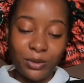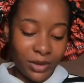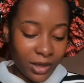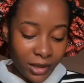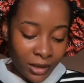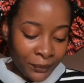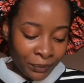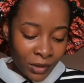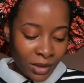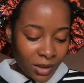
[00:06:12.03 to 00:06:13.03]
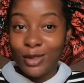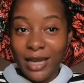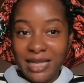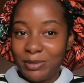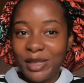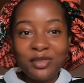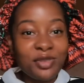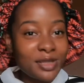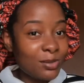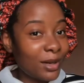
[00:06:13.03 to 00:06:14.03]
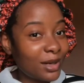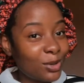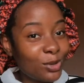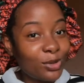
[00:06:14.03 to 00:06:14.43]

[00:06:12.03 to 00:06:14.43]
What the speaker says: with her. You guys, my nephew is back.